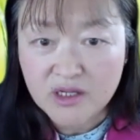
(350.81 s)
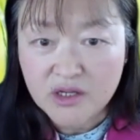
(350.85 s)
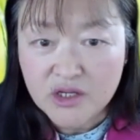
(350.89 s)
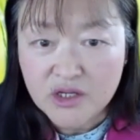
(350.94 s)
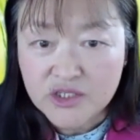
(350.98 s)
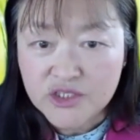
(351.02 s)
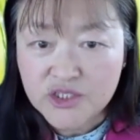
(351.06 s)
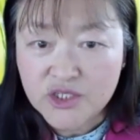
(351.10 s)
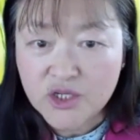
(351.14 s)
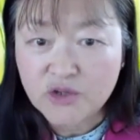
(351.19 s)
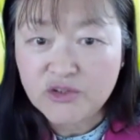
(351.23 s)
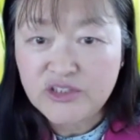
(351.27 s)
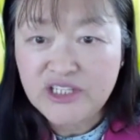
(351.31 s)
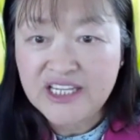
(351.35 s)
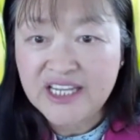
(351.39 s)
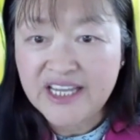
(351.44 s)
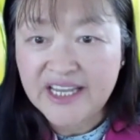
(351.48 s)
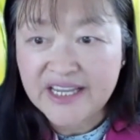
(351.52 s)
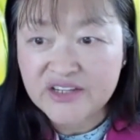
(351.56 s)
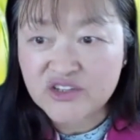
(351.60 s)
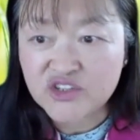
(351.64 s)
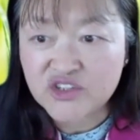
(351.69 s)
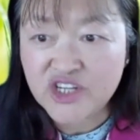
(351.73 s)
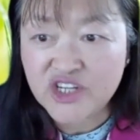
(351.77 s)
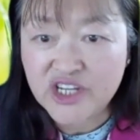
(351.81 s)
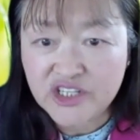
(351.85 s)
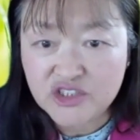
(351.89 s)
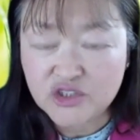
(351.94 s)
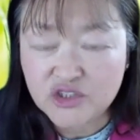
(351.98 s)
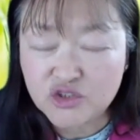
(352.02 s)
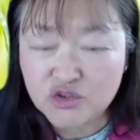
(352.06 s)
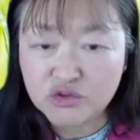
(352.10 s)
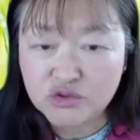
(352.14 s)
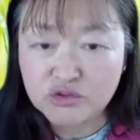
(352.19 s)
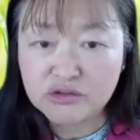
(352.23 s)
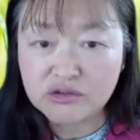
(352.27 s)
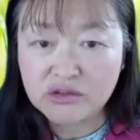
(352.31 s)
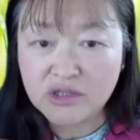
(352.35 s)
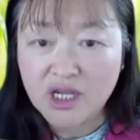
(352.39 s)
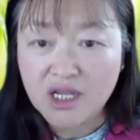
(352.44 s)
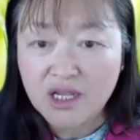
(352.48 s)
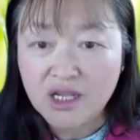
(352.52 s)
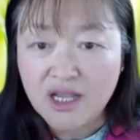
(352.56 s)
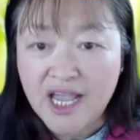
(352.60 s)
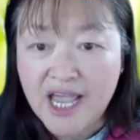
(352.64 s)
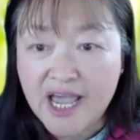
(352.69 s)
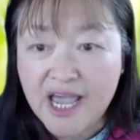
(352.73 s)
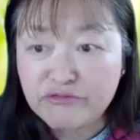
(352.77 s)
So in exchange to
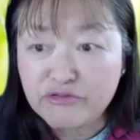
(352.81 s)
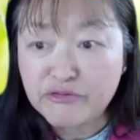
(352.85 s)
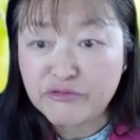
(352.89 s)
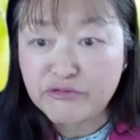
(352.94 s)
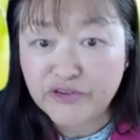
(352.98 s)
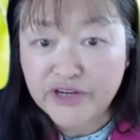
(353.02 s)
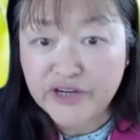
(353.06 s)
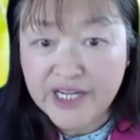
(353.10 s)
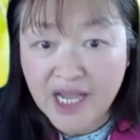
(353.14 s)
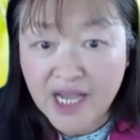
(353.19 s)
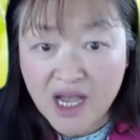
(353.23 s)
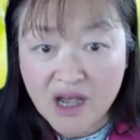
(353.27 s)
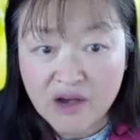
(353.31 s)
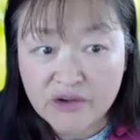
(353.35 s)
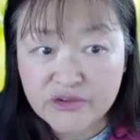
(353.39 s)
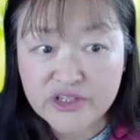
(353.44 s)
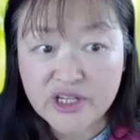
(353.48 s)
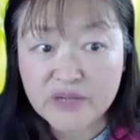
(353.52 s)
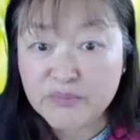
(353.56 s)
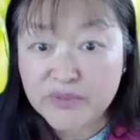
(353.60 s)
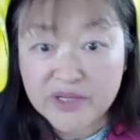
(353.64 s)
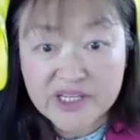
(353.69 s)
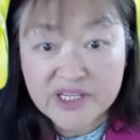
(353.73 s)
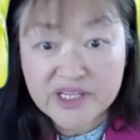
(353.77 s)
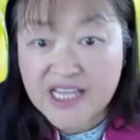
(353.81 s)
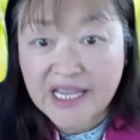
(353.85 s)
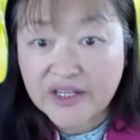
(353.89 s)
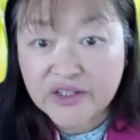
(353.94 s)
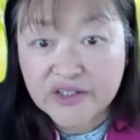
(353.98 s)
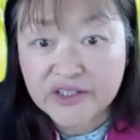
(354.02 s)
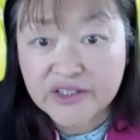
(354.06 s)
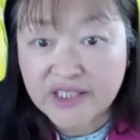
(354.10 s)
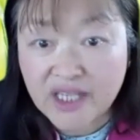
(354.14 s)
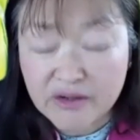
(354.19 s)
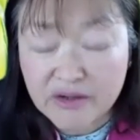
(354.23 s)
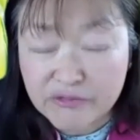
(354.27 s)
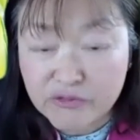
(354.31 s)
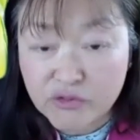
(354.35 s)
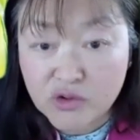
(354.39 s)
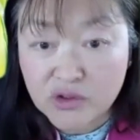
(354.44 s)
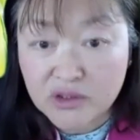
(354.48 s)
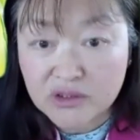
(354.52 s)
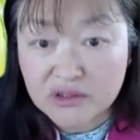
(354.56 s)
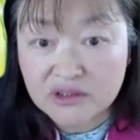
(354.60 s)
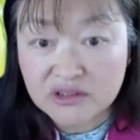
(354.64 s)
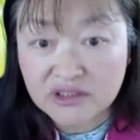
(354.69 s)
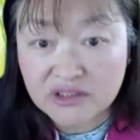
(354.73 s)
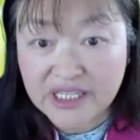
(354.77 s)
have a free housing, because I could not
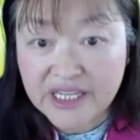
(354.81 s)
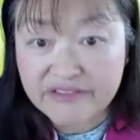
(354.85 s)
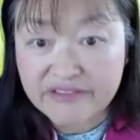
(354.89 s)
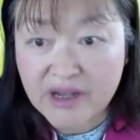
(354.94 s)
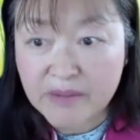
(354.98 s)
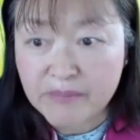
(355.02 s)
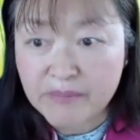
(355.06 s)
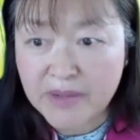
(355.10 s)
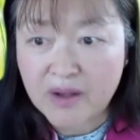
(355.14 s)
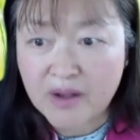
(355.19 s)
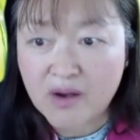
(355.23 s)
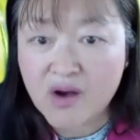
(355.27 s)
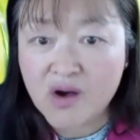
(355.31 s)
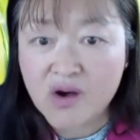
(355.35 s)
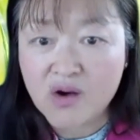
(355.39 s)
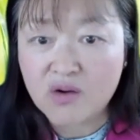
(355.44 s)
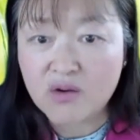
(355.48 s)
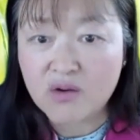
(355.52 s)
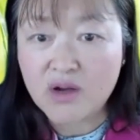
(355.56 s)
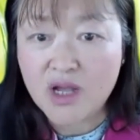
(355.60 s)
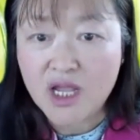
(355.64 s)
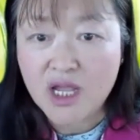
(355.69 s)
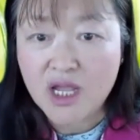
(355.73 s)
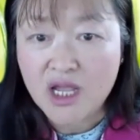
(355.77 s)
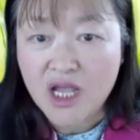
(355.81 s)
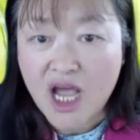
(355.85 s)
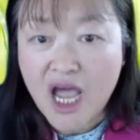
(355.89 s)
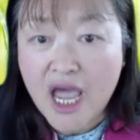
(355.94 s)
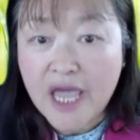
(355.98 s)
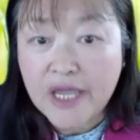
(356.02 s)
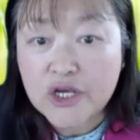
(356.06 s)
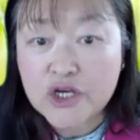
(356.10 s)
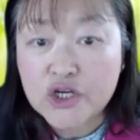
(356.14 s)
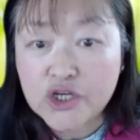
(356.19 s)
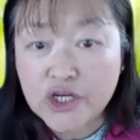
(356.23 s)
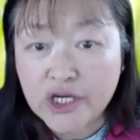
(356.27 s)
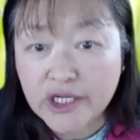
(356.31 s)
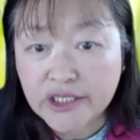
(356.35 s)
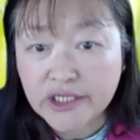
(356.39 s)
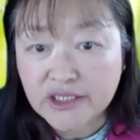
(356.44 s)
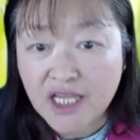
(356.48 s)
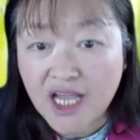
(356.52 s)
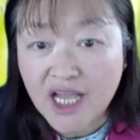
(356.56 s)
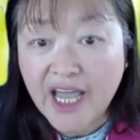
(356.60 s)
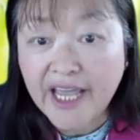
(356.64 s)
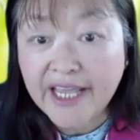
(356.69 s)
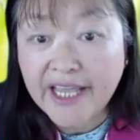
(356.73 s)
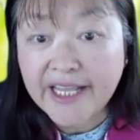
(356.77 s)
afford to live on my own, I cooked,
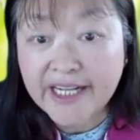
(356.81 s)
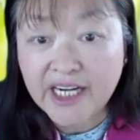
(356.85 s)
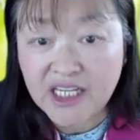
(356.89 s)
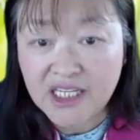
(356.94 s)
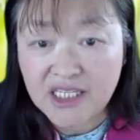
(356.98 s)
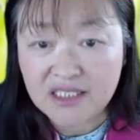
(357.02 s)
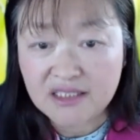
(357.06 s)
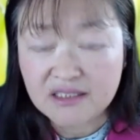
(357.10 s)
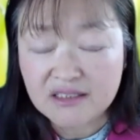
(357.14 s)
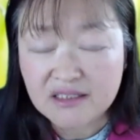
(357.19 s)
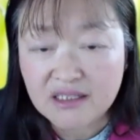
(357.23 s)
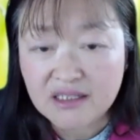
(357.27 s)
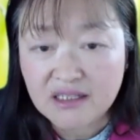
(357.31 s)
I cleaned.